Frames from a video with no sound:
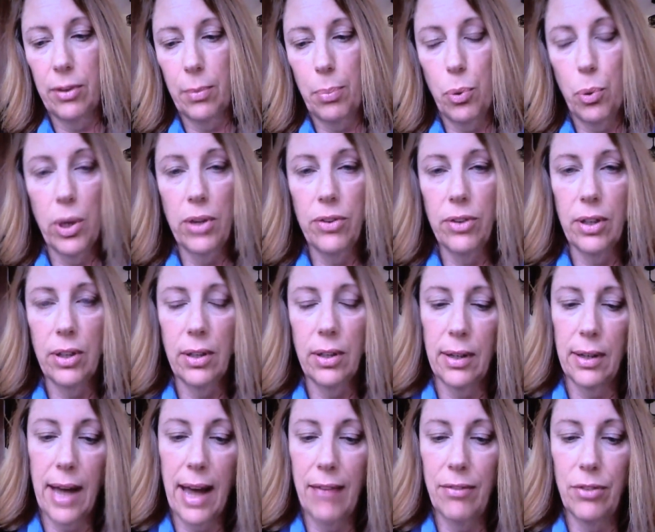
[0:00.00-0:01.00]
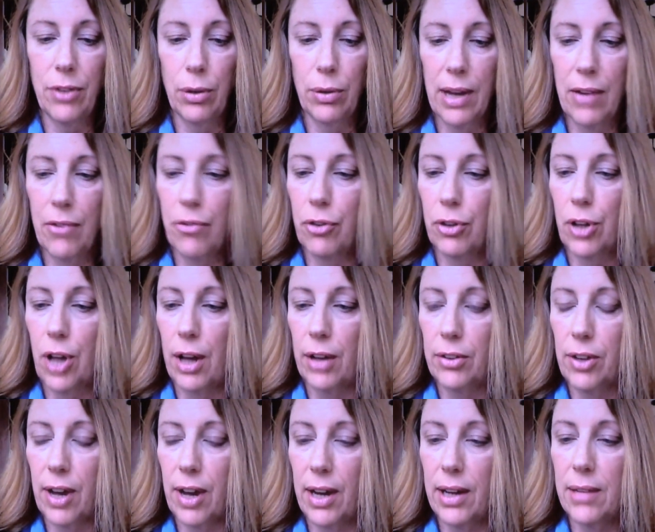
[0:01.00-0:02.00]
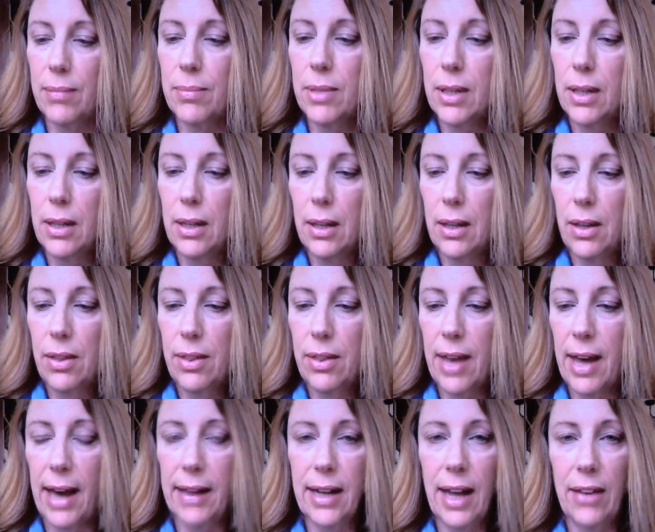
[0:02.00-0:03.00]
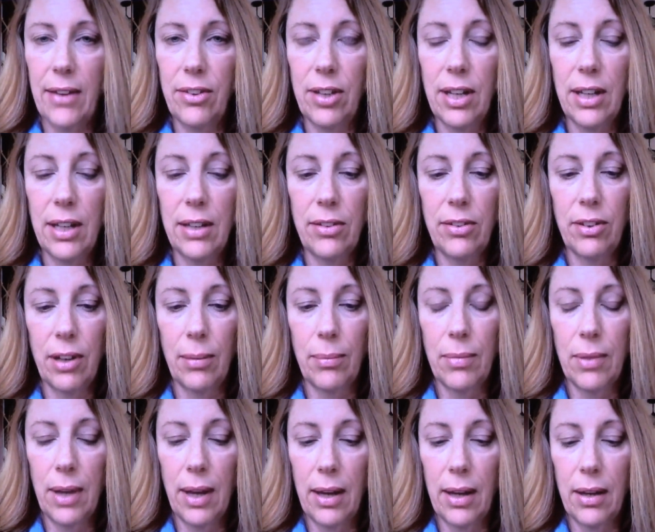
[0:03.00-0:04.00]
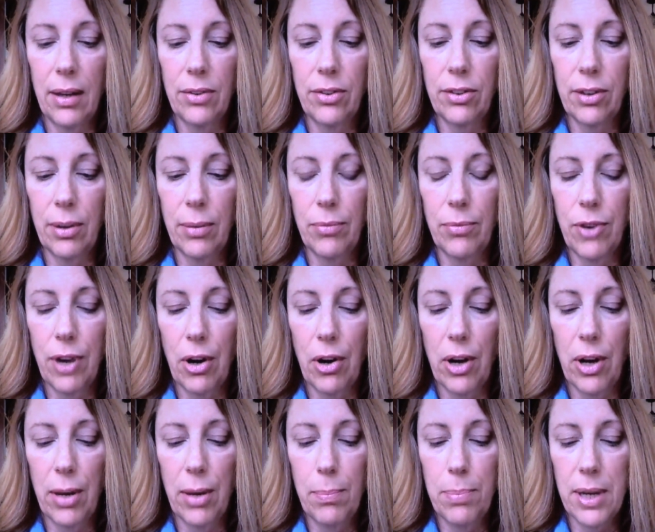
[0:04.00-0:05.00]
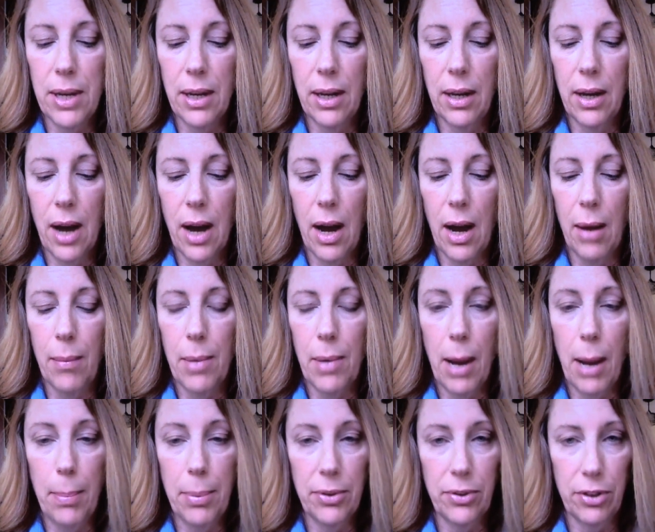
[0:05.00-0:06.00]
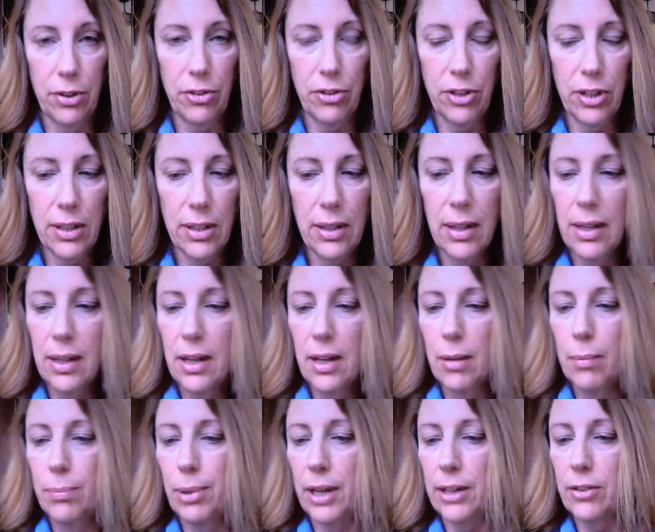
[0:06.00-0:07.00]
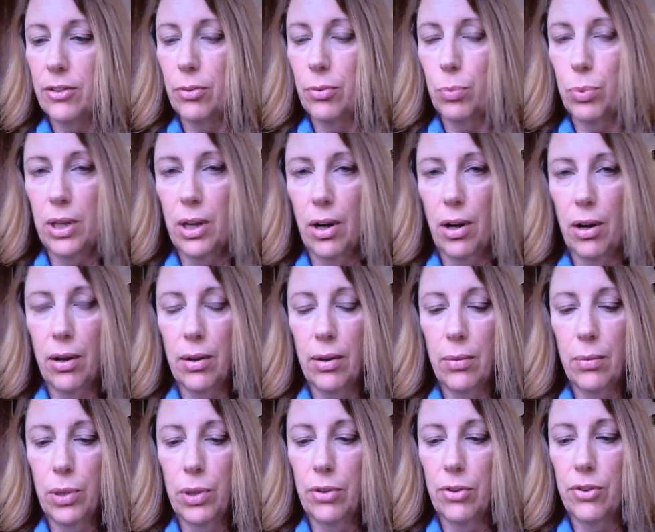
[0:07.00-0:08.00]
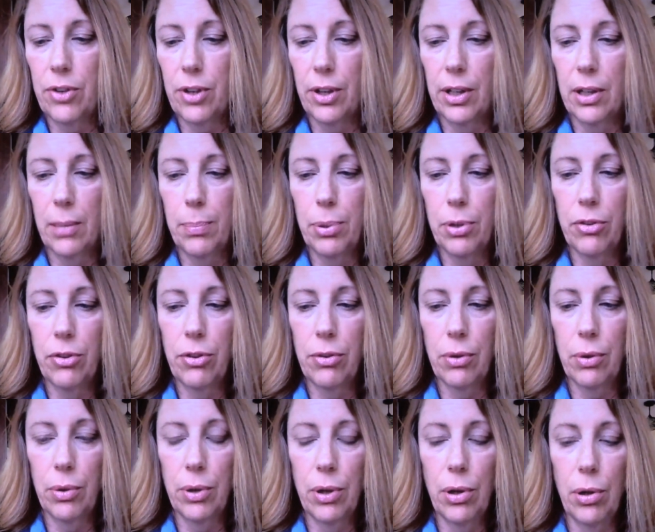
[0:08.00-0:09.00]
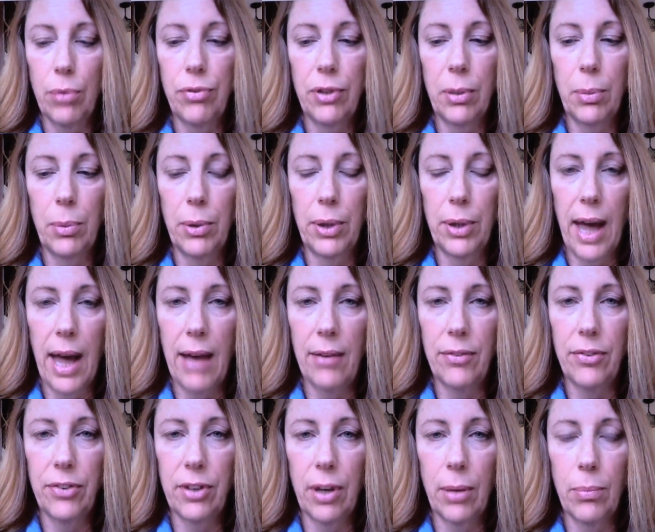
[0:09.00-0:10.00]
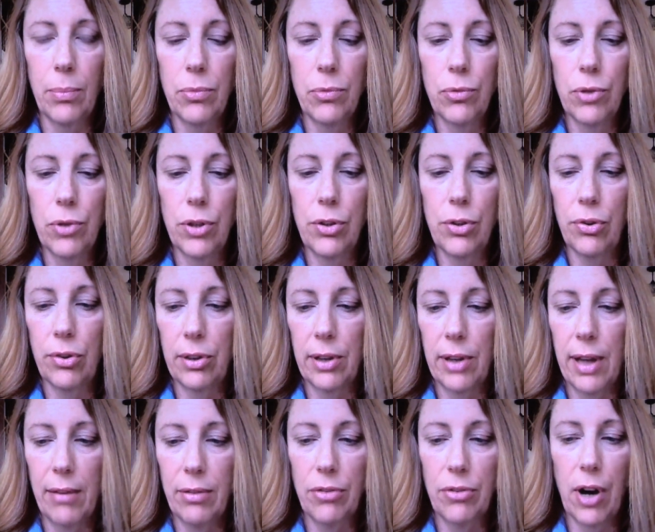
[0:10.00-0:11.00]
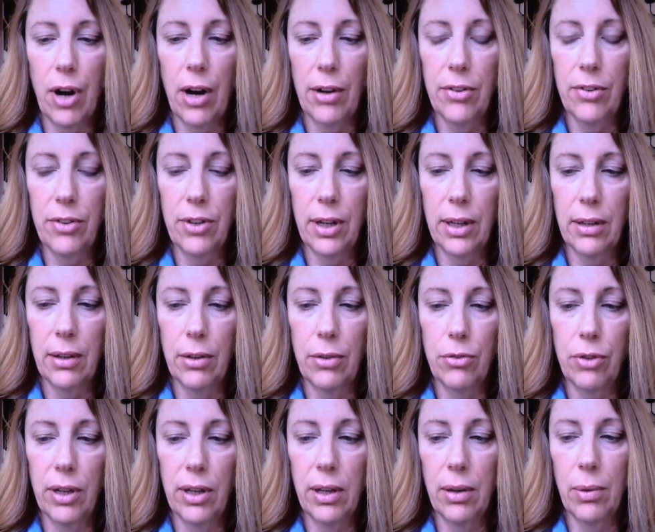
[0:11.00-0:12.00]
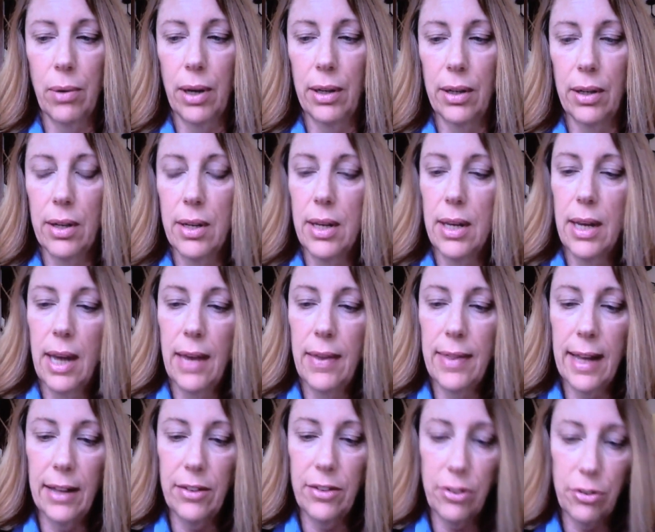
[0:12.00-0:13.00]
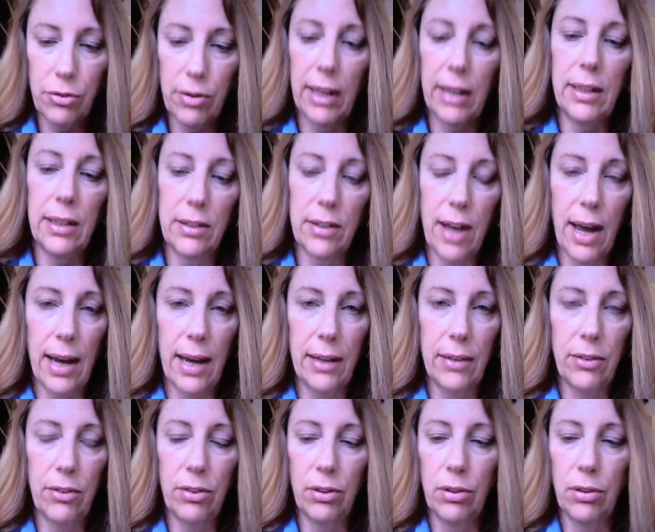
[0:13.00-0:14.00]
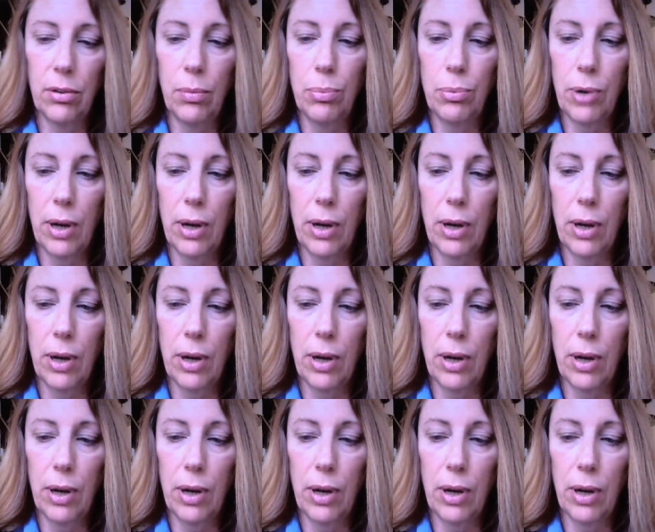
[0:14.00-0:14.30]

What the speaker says: a poison and have known that for a long time. That has hit some very big opposition, but we are still going to push through, and hopefully we'll have some reduced level for arsenic in our drinking water. And that's directly tied to